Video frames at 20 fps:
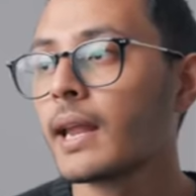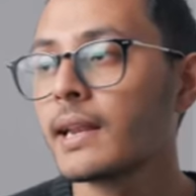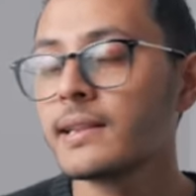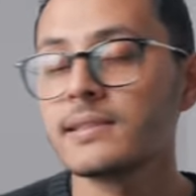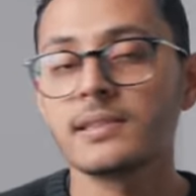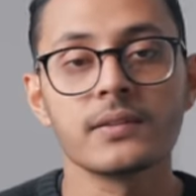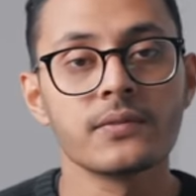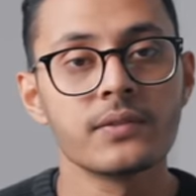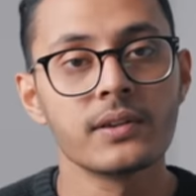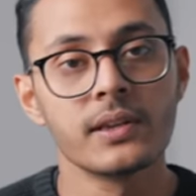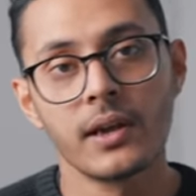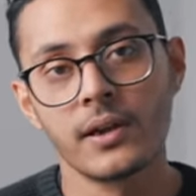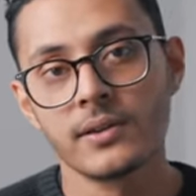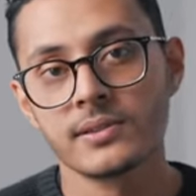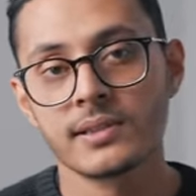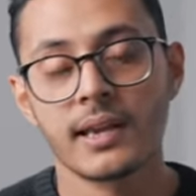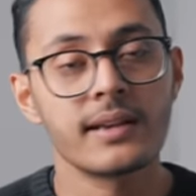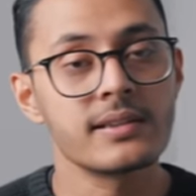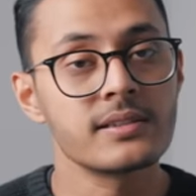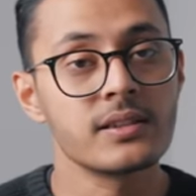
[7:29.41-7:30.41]
editing
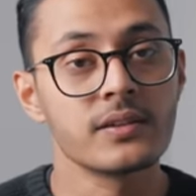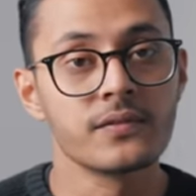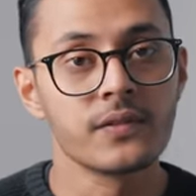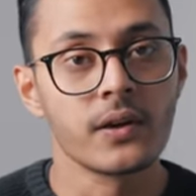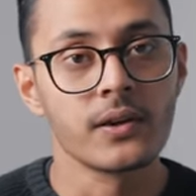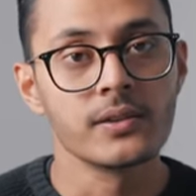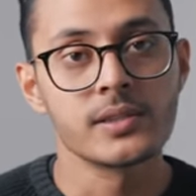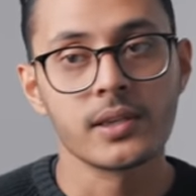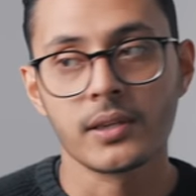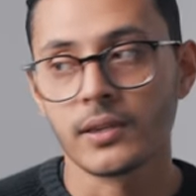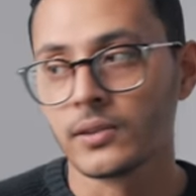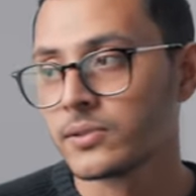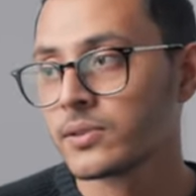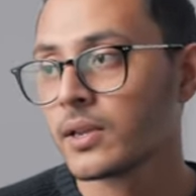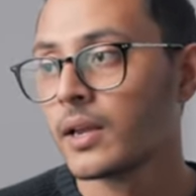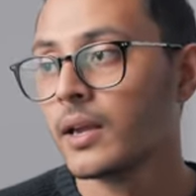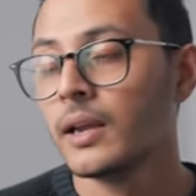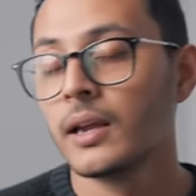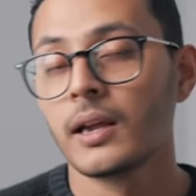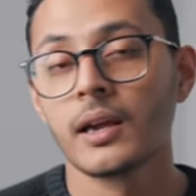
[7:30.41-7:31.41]
videos, editing photos,
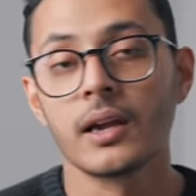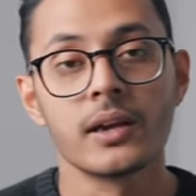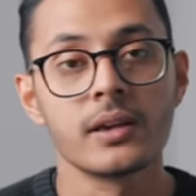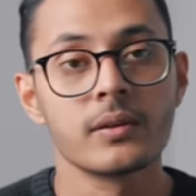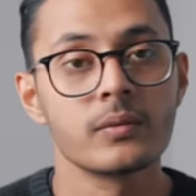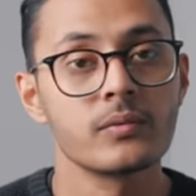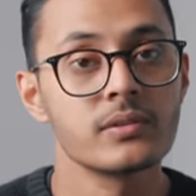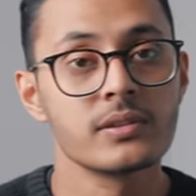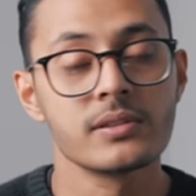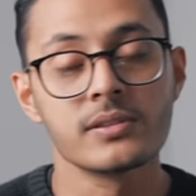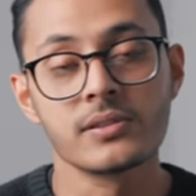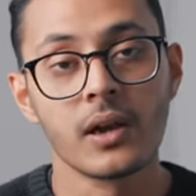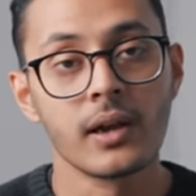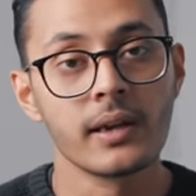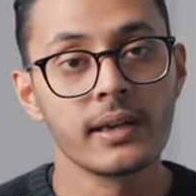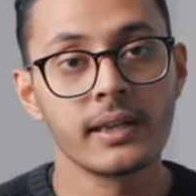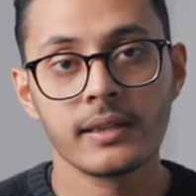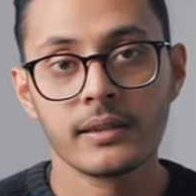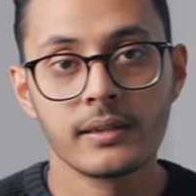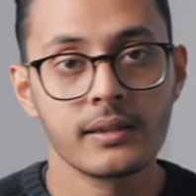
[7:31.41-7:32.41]
uh,
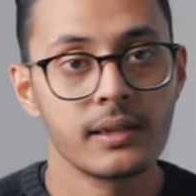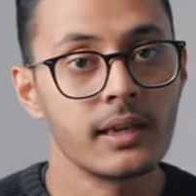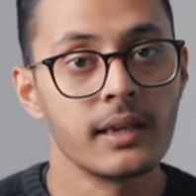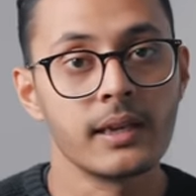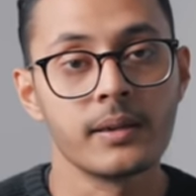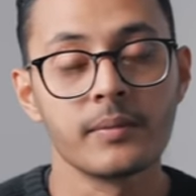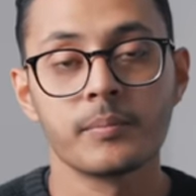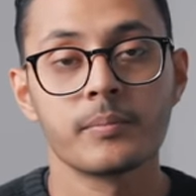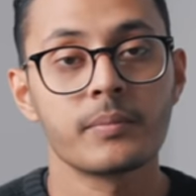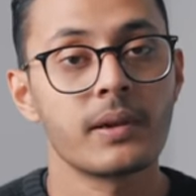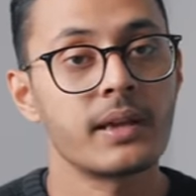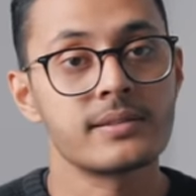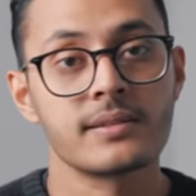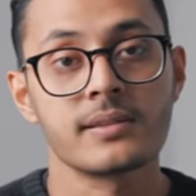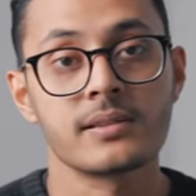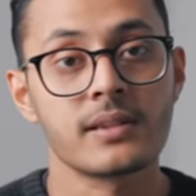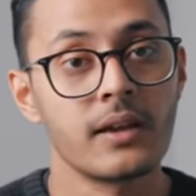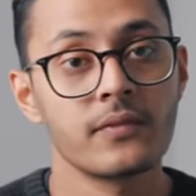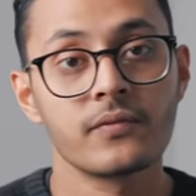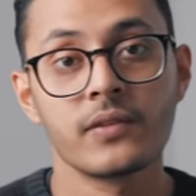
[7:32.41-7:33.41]
designing in
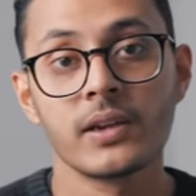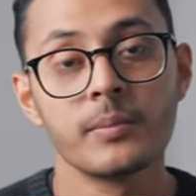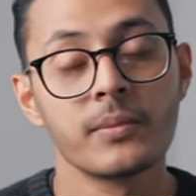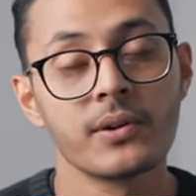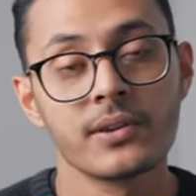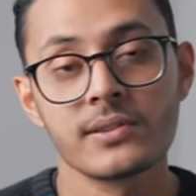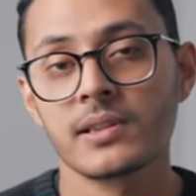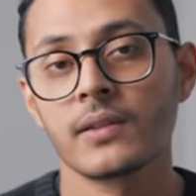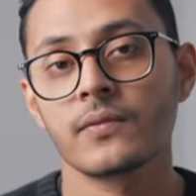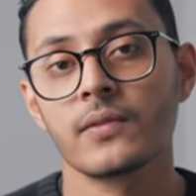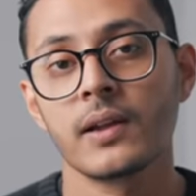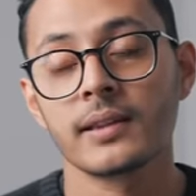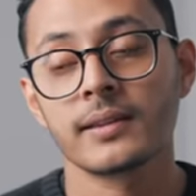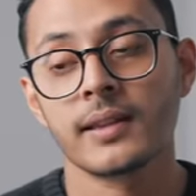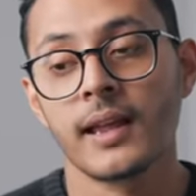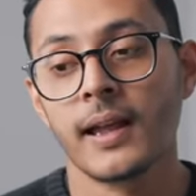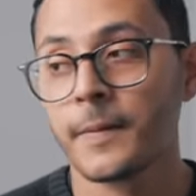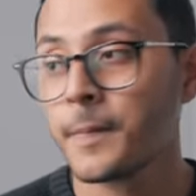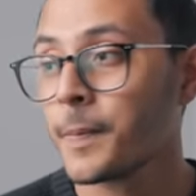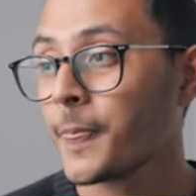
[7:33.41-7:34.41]
places like Figma and stuff like
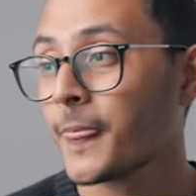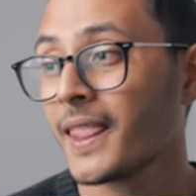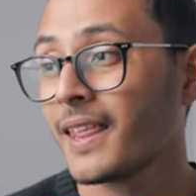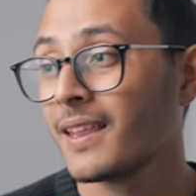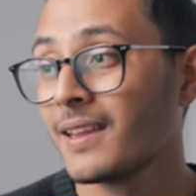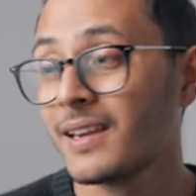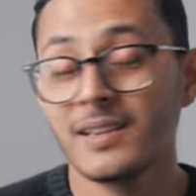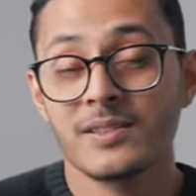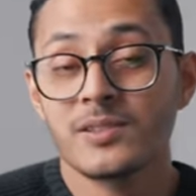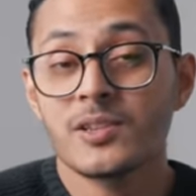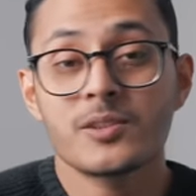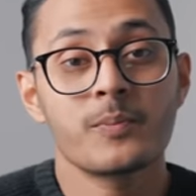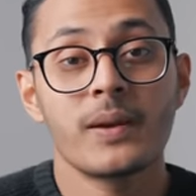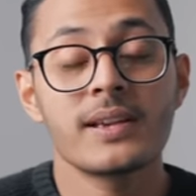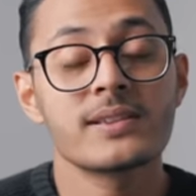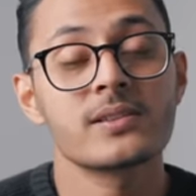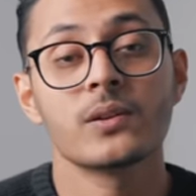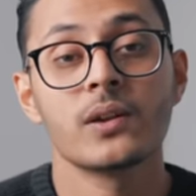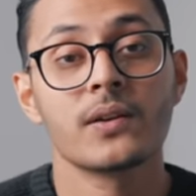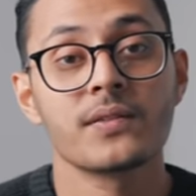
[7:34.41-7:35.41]
that, it just
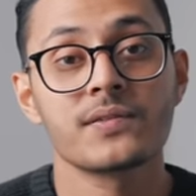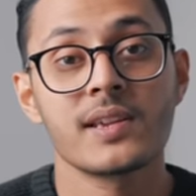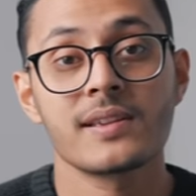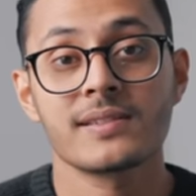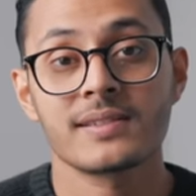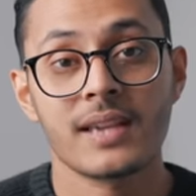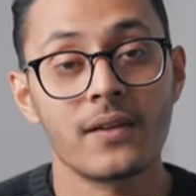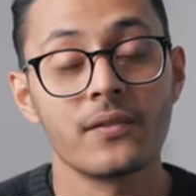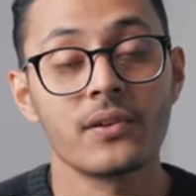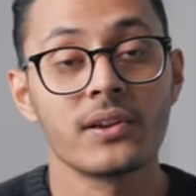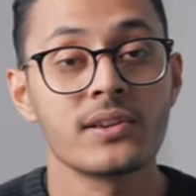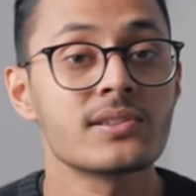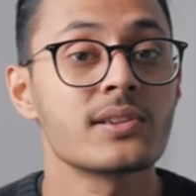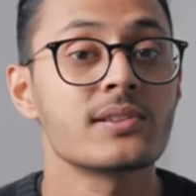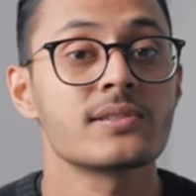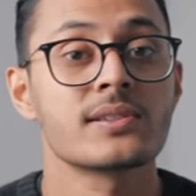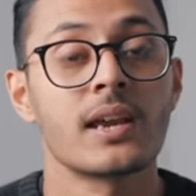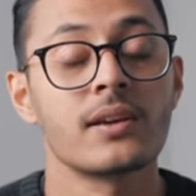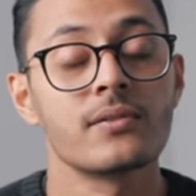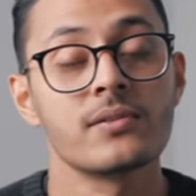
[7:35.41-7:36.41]
makes a lot of sense having a
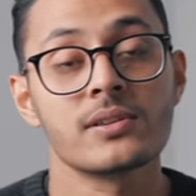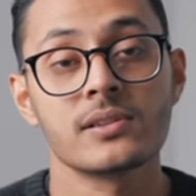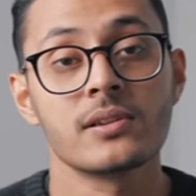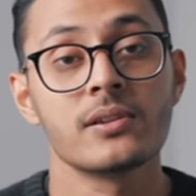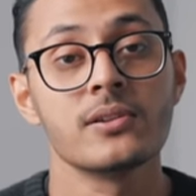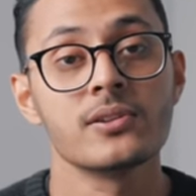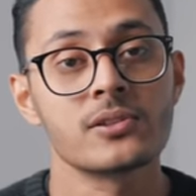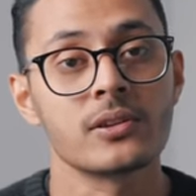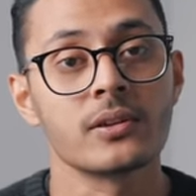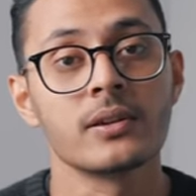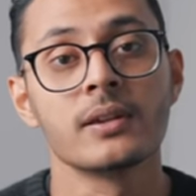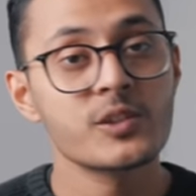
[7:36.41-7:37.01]
6K resolution.